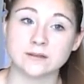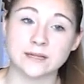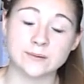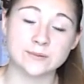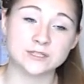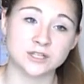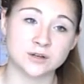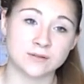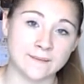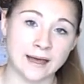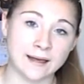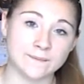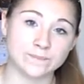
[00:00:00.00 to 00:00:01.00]
Then they would show
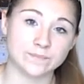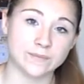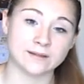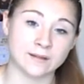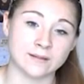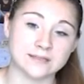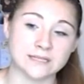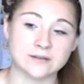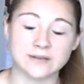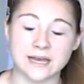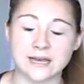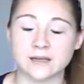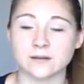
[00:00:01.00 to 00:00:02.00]
that, then they say,
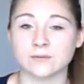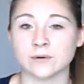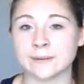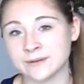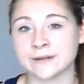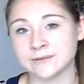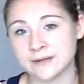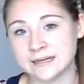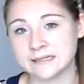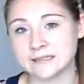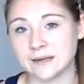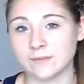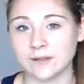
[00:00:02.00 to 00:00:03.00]
okay, what about your running
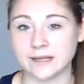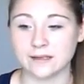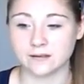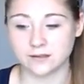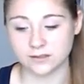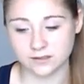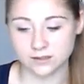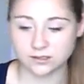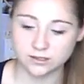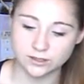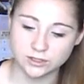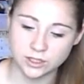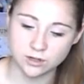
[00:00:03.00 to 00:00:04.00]
tumbling?
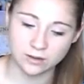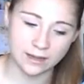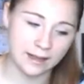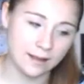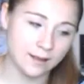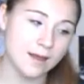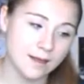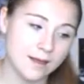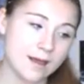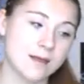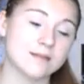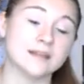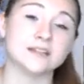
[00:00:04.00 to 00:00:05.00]
Show that,
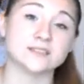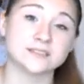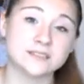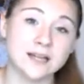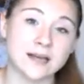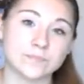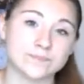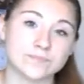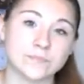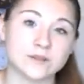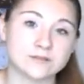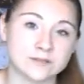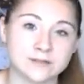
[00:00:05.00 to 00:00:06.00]
then your stunt.
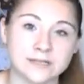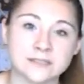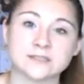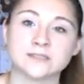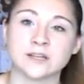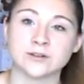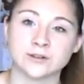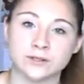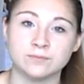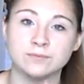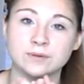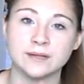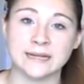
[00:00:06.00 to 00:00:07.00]
So you get your stunt group
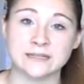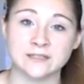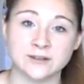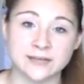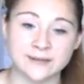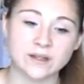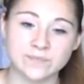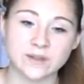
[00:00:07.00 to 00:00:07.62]
and do it.